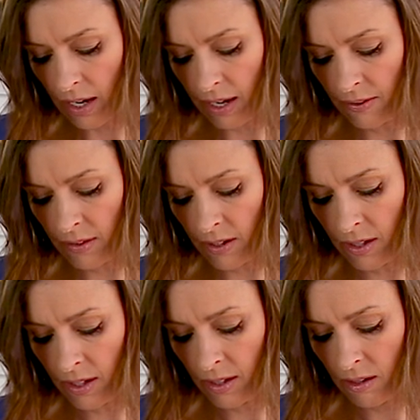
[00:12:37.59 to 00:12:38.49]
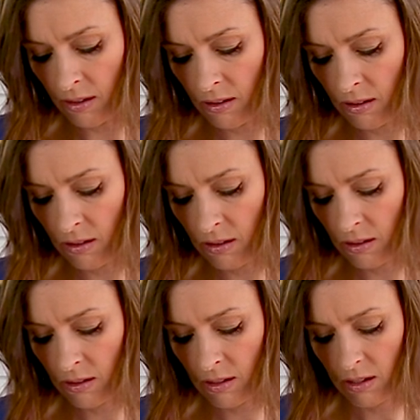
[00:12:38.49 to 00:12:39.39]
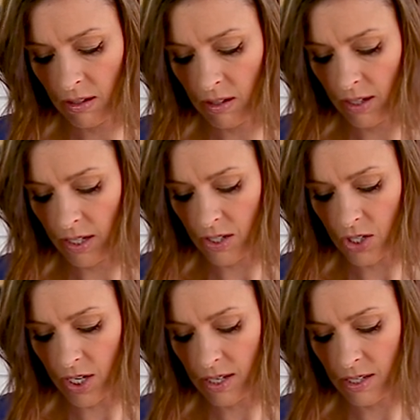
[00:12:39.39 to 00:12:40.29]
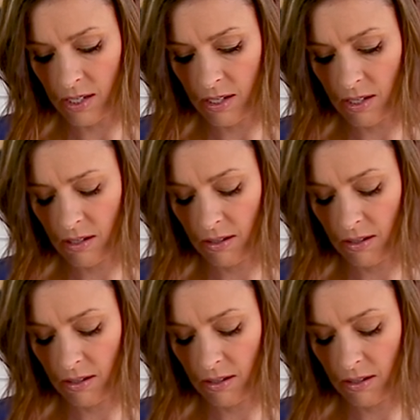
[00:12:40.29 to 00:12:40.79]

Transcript: And then it just,